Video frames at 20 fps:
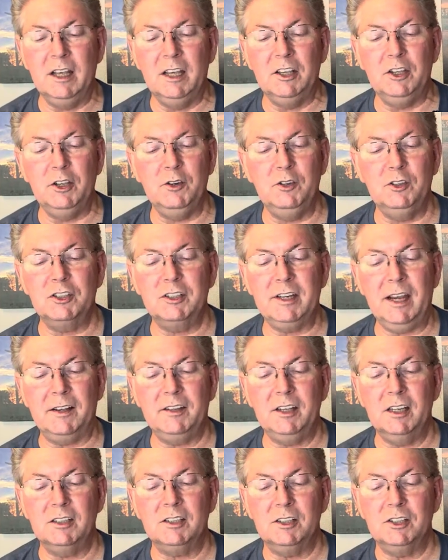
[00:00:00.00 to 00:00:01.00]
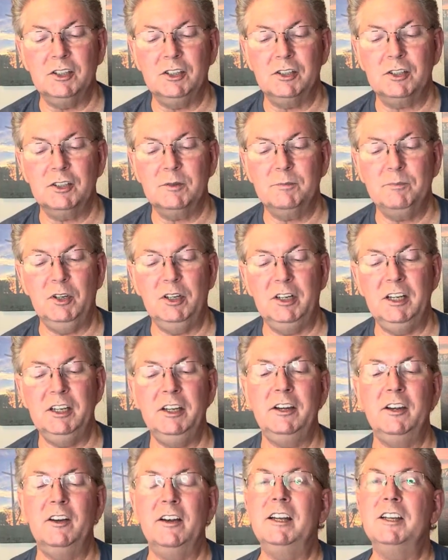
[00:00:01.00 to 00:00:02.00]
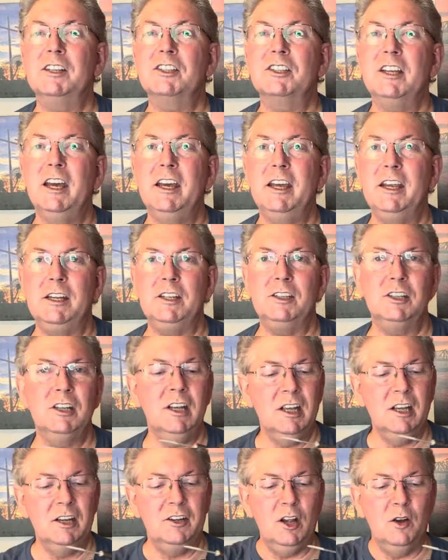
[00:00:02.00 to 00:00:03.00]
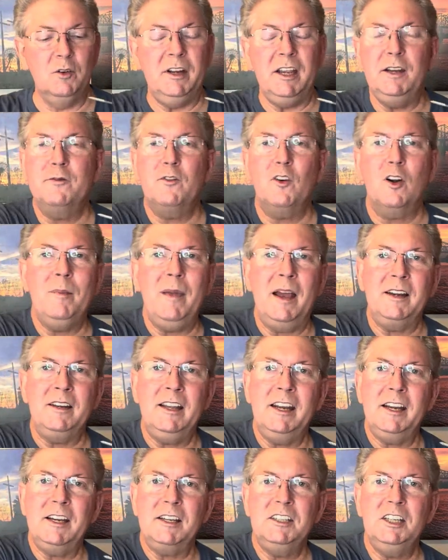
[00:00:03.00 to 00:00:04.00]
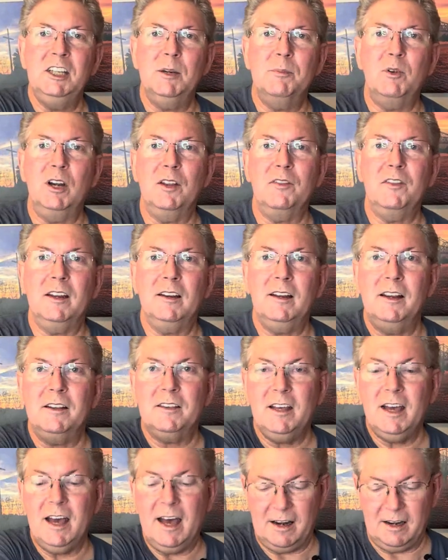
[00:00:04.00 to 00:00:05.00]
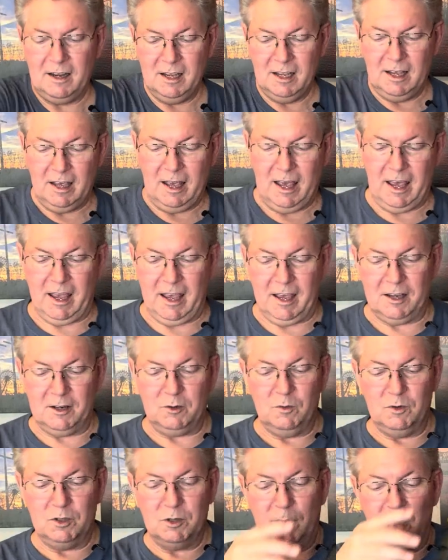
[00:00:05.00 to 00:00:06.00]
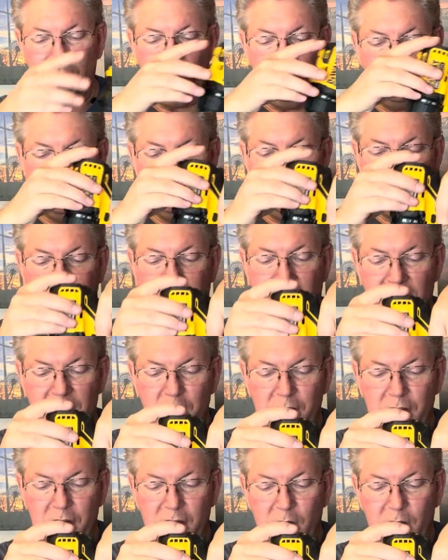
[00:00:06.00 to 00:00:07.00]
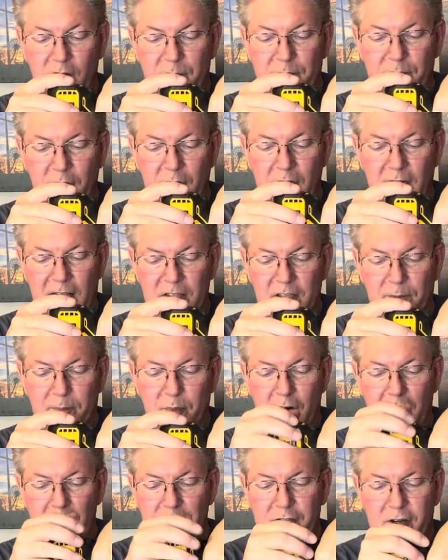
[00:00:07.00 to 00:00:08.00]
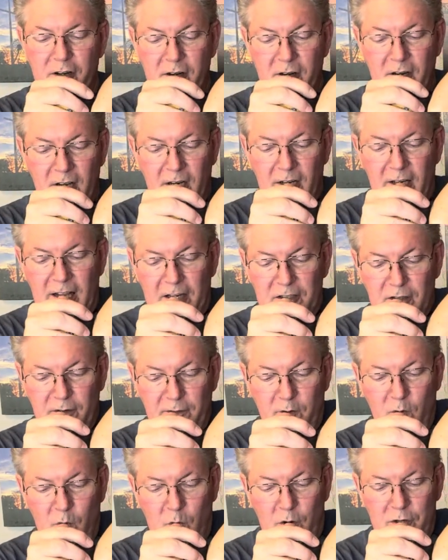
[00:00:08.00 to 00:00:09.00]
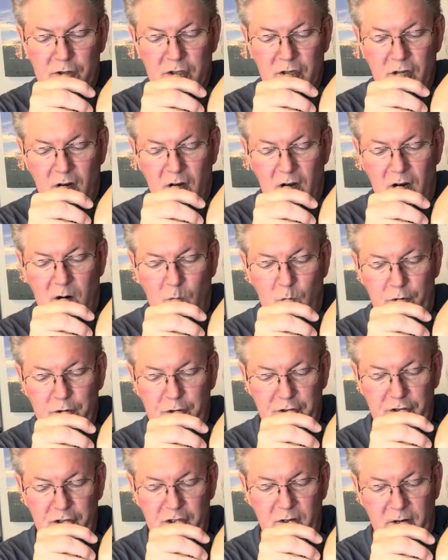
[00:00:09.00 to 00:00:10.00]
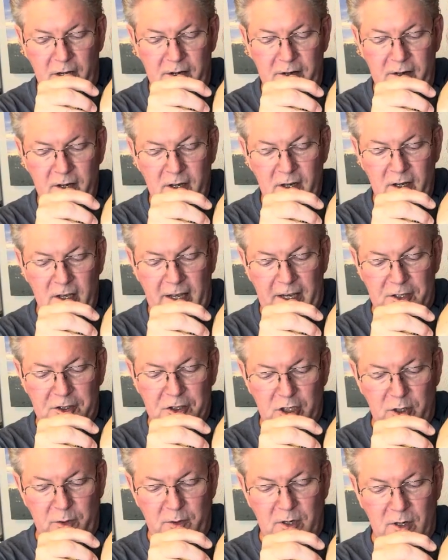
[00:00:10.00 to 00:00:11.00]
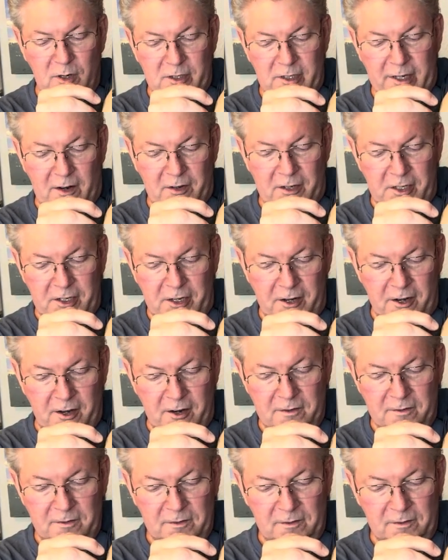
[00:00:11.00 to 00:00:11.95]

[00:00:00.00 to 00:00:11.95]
you can just take this and just put it in here and it stays. No need for a magnetic tip or anything like that. And because of that, you can go ahead and put lots of pressure, lots of force on what you're doing, and screw it on down in here.